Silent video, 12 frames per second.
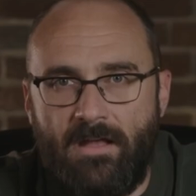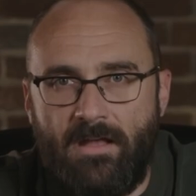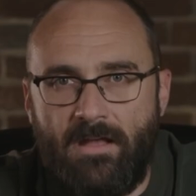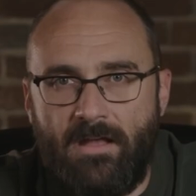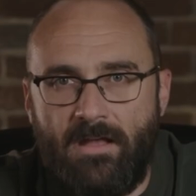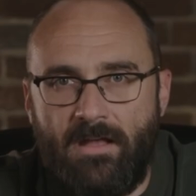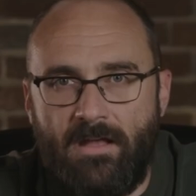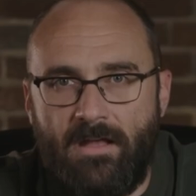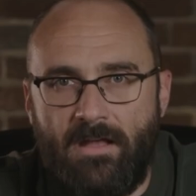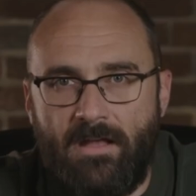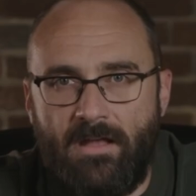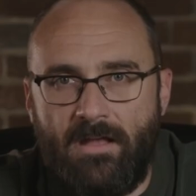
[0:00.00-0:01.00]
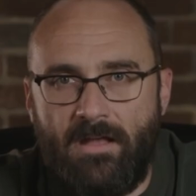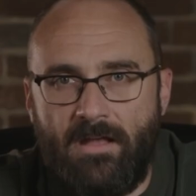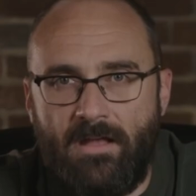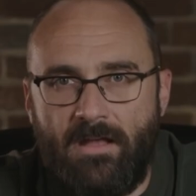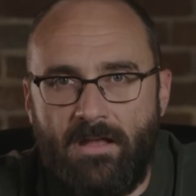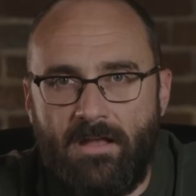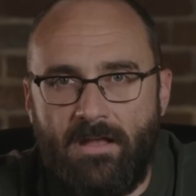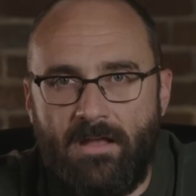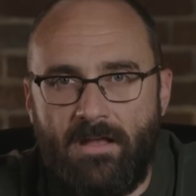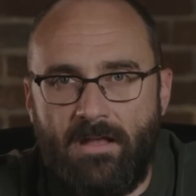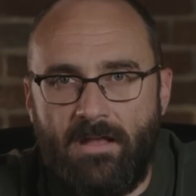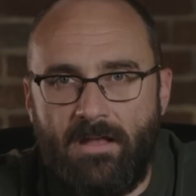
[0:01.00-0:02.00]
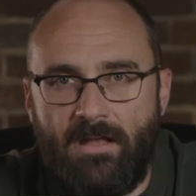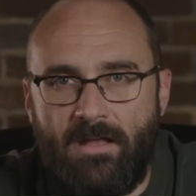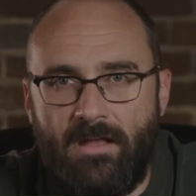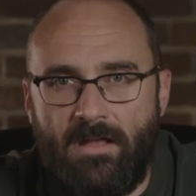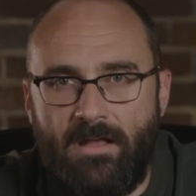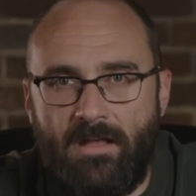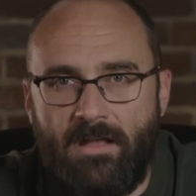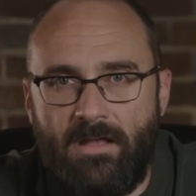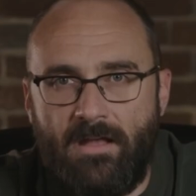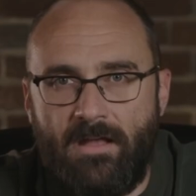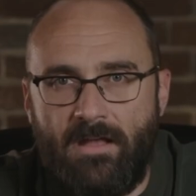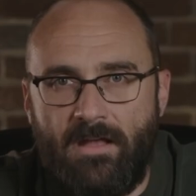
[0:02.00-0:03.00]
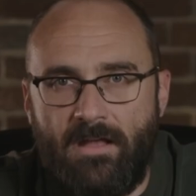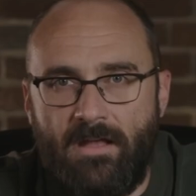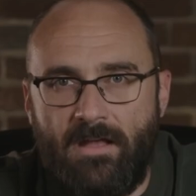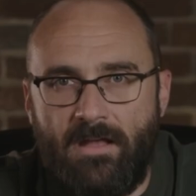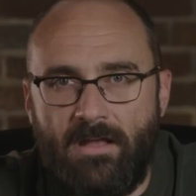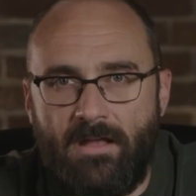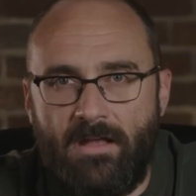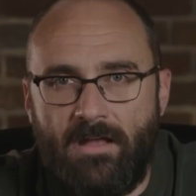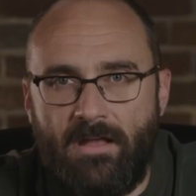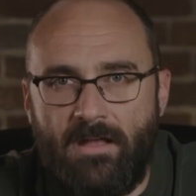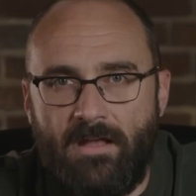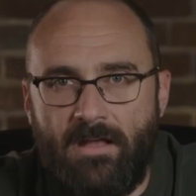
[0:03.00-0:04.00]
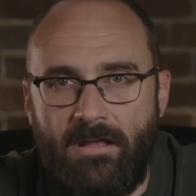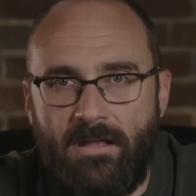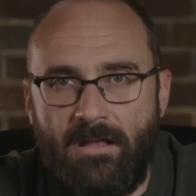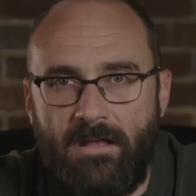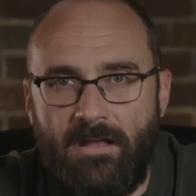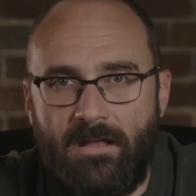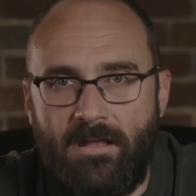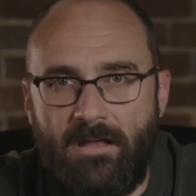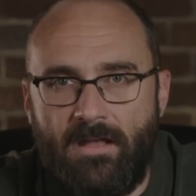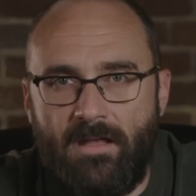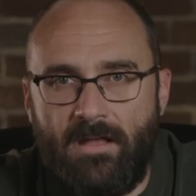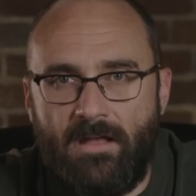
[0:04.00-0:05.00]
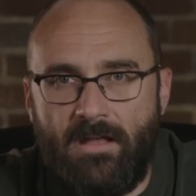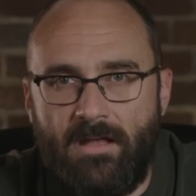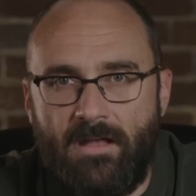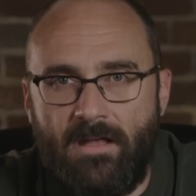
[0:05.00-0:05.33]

The person shown says nothing.